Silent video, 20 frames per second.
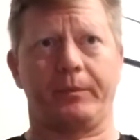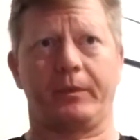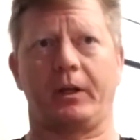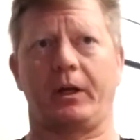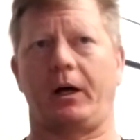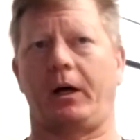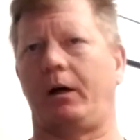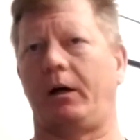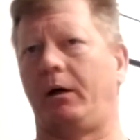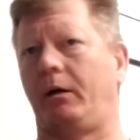
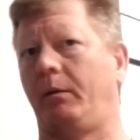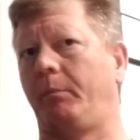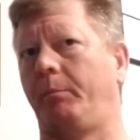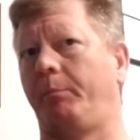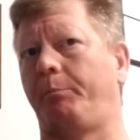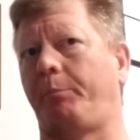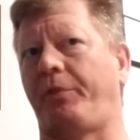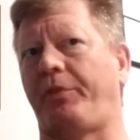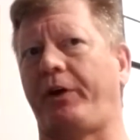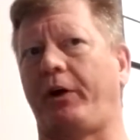
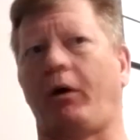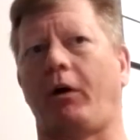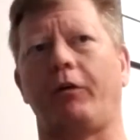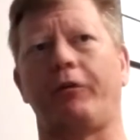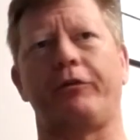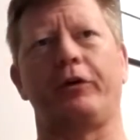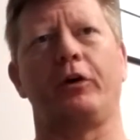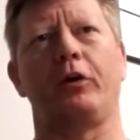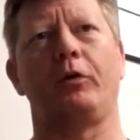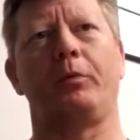But they're
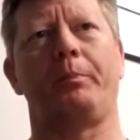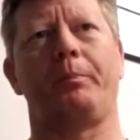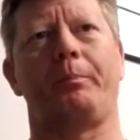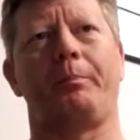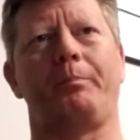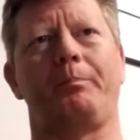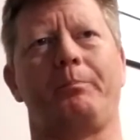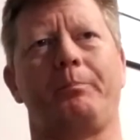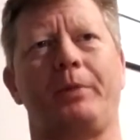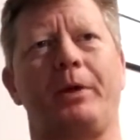also
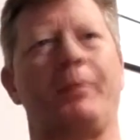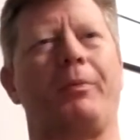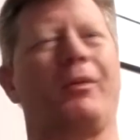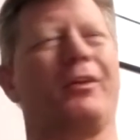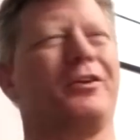people